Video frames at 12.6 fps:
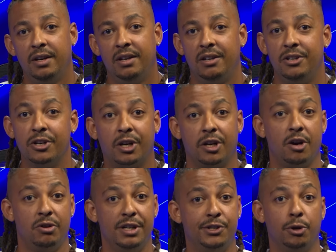you can
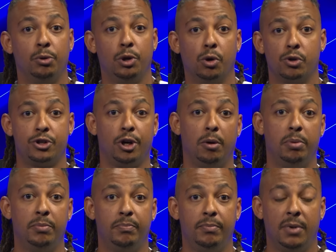only do your job.
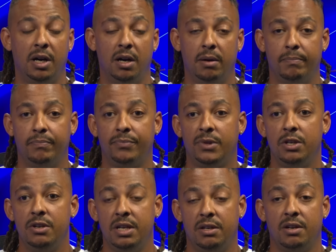
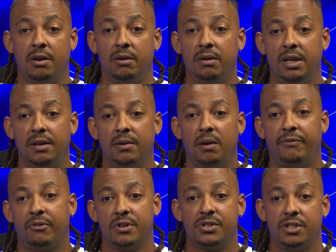
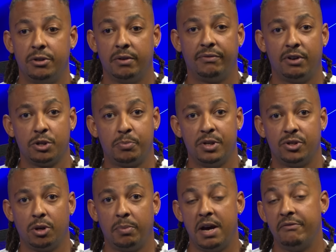For us to do a fast pit
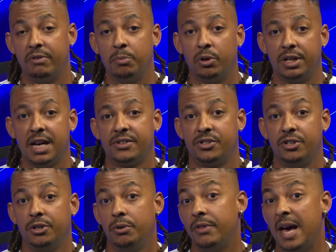stop, everybody has to
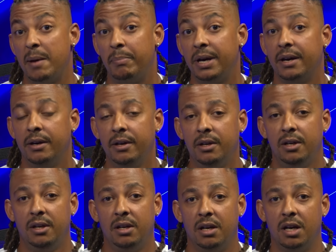do their bit.
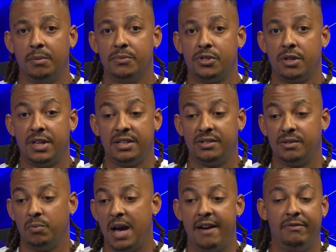
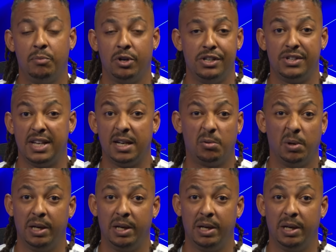Everybody's equally